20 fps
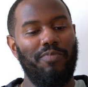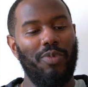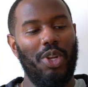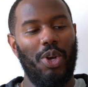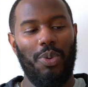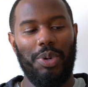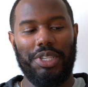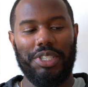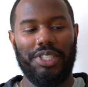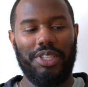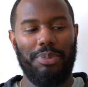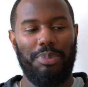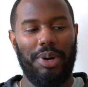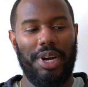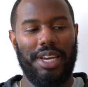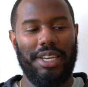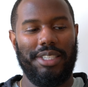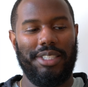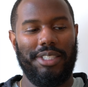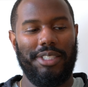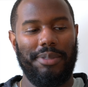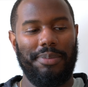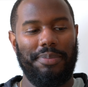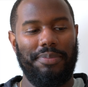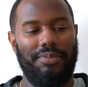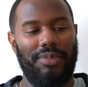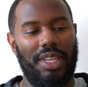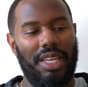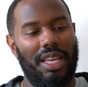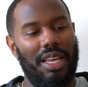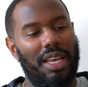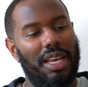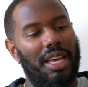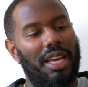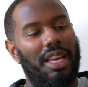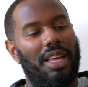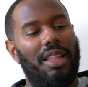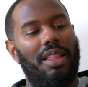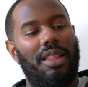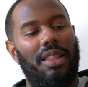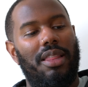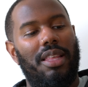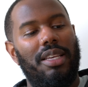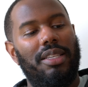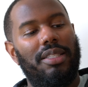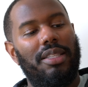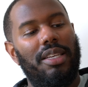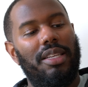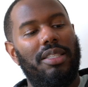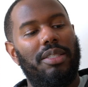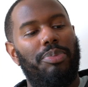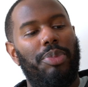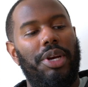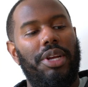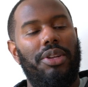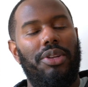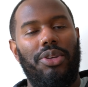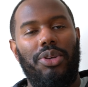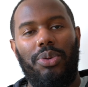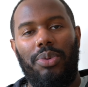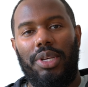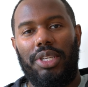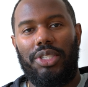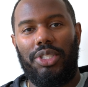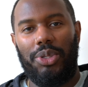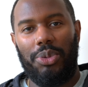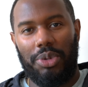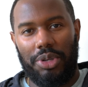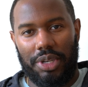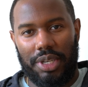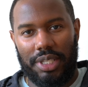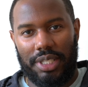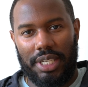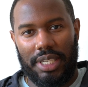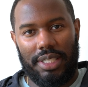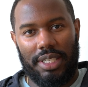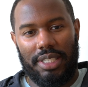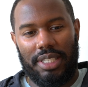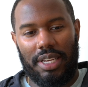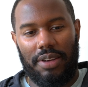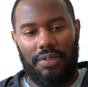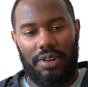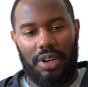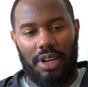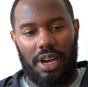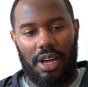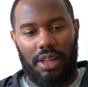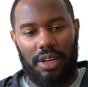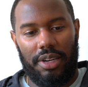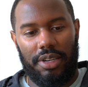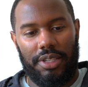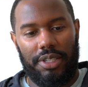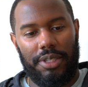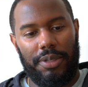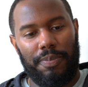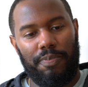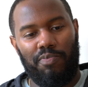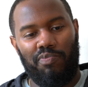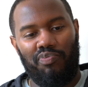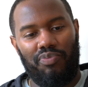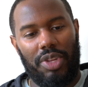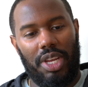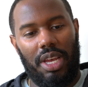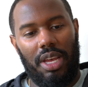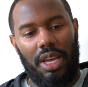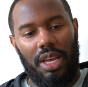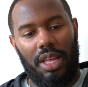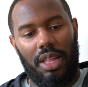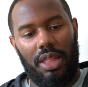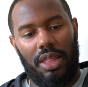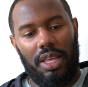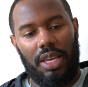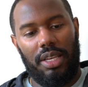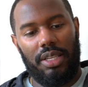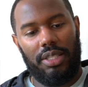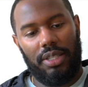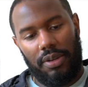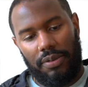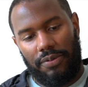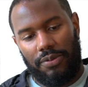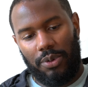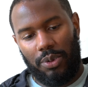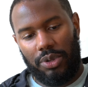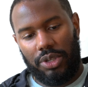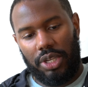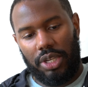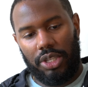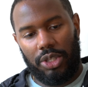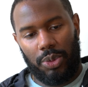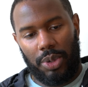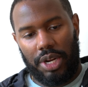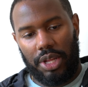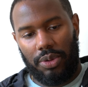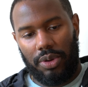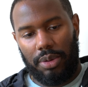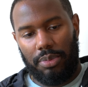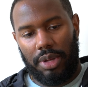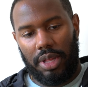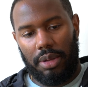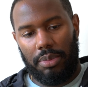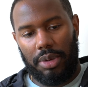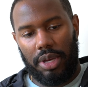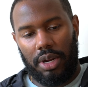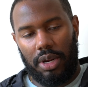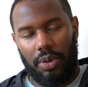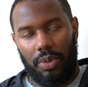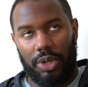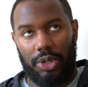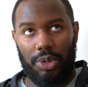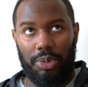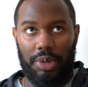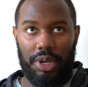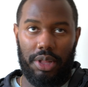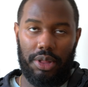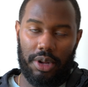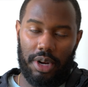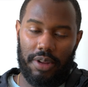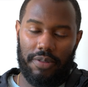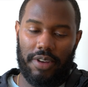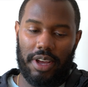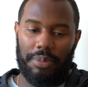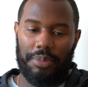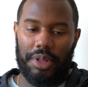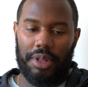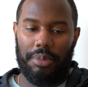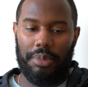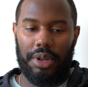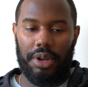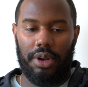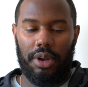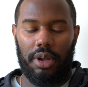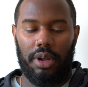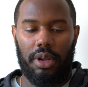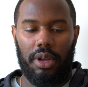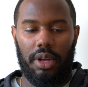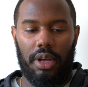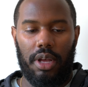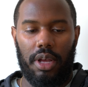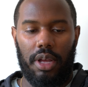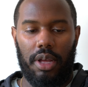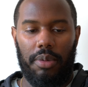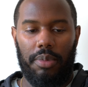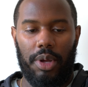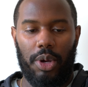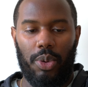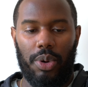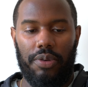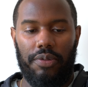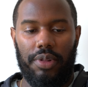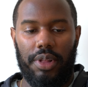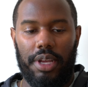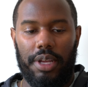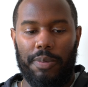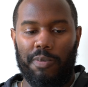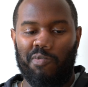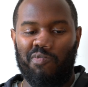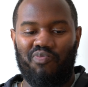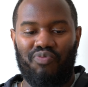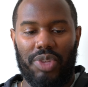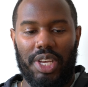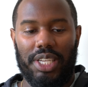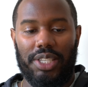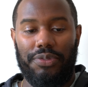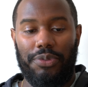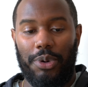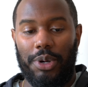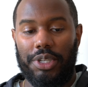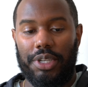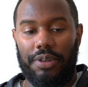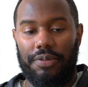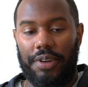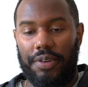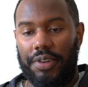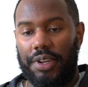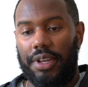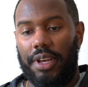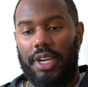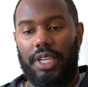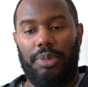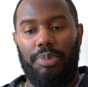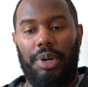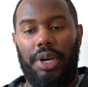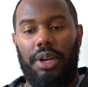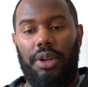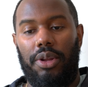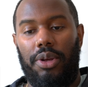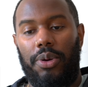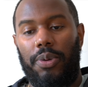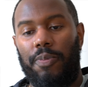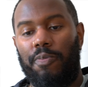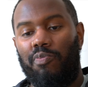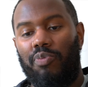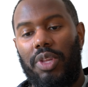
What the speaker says: which is the price. This lens brand new is $267. This Fuji 23mm, which would be a 35mm equivalent, is $450 brand new.